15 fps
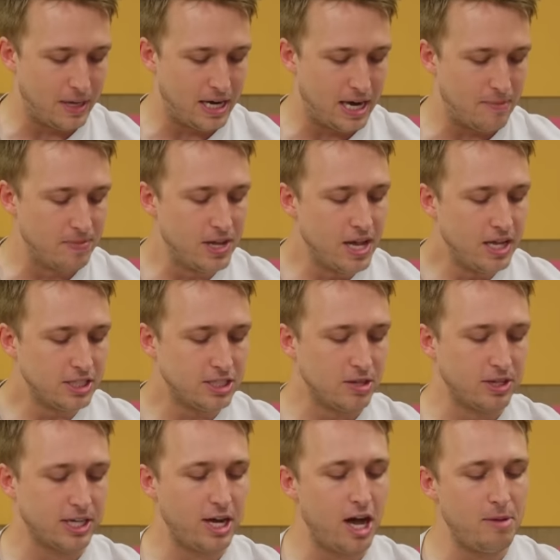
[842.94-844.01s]
But
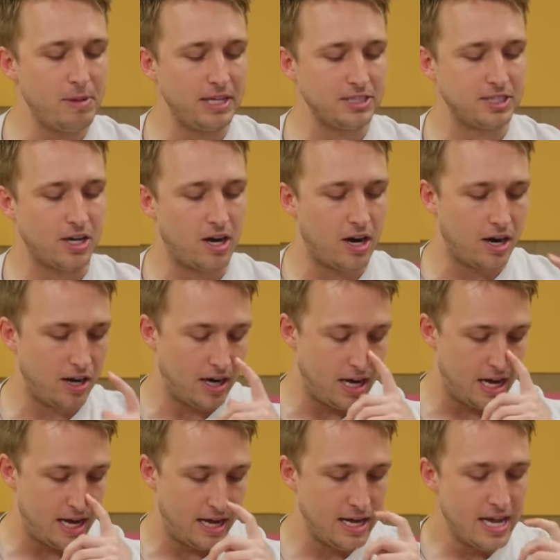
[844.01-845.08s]
so the comments
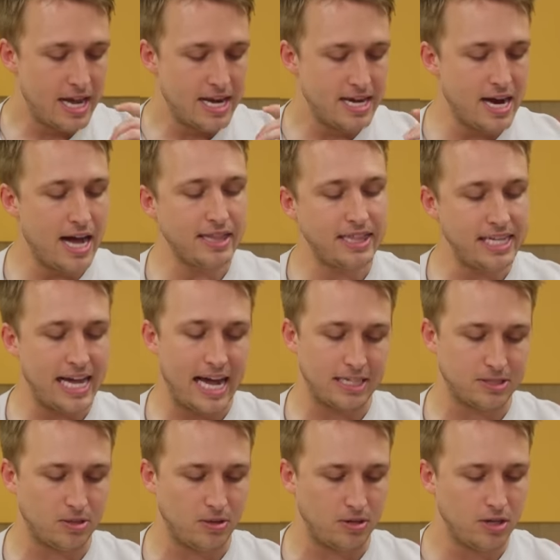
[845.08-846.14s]
are, not the
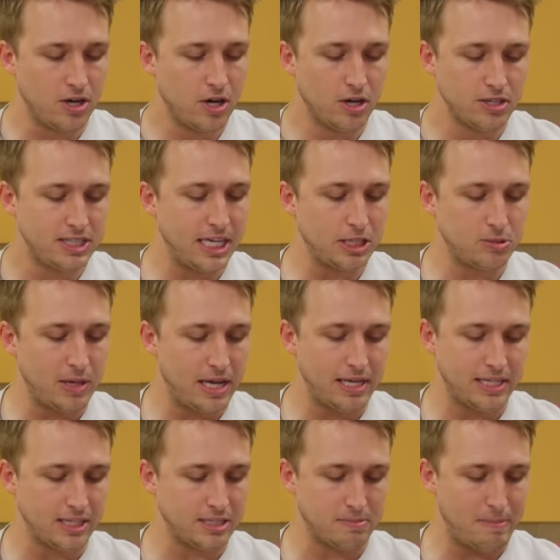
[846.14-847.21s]
asshole, her
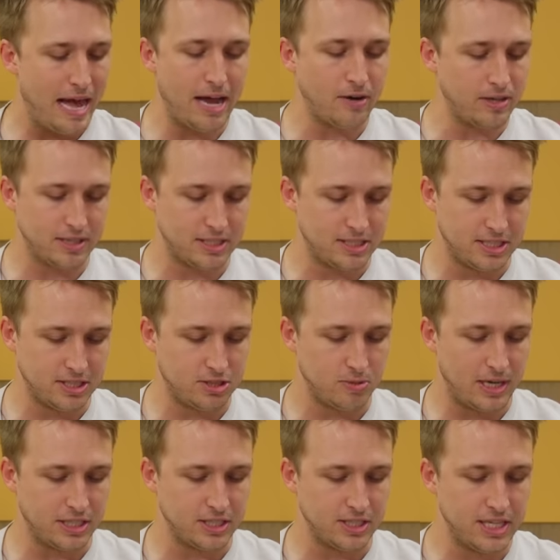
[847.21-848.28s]
sexuality doesn't matter in this
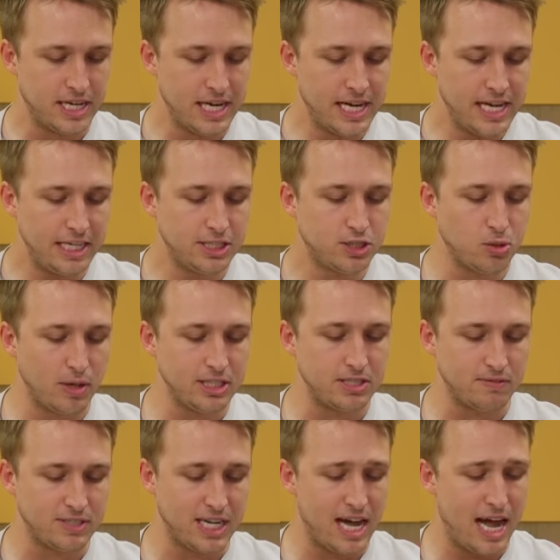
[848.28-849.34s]
situation. His choice
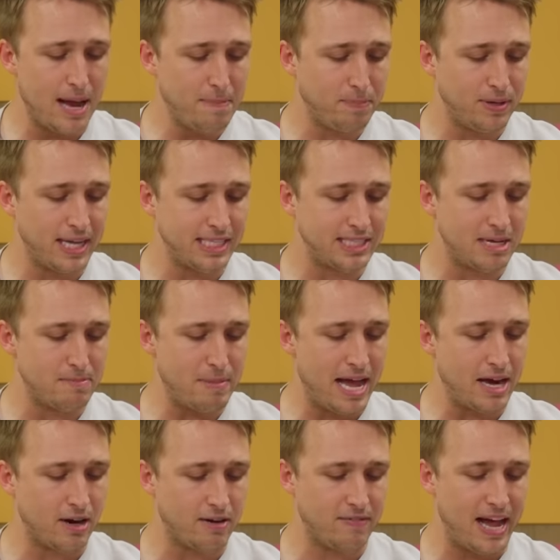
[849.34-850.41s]
of time, place, and
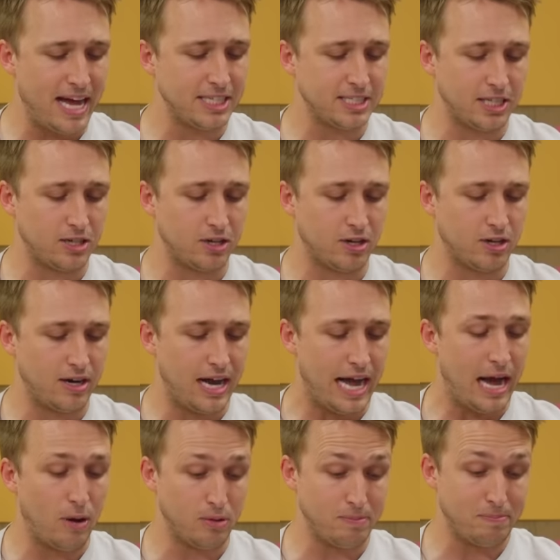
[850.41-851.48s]
manner of asking her
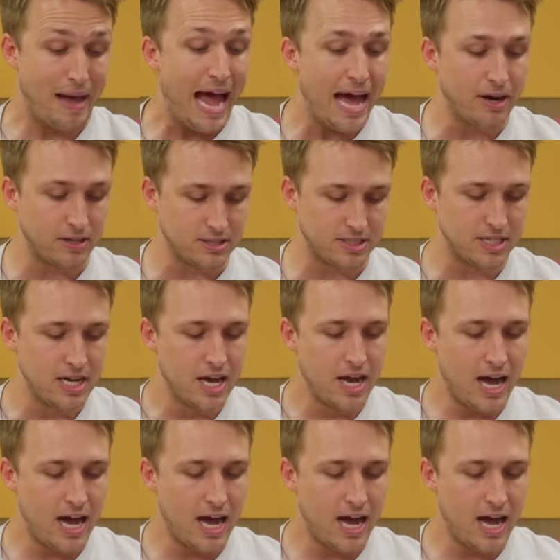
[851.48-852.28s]
out matters.